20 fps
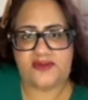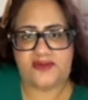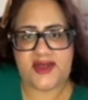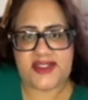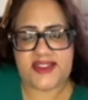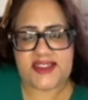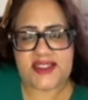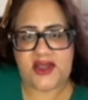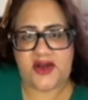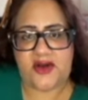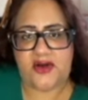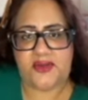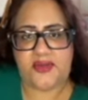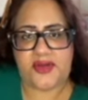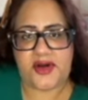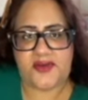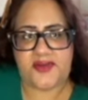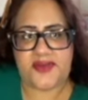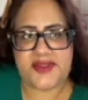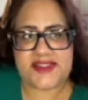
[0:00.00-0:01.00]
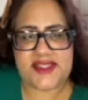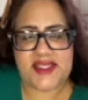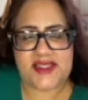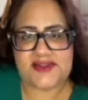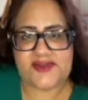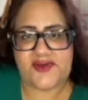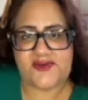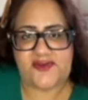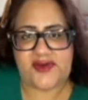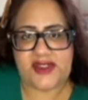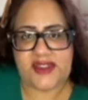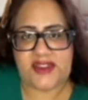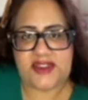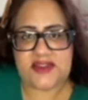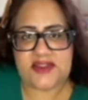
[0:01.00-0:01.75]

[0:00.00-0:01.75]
renting out apartments as they're ready.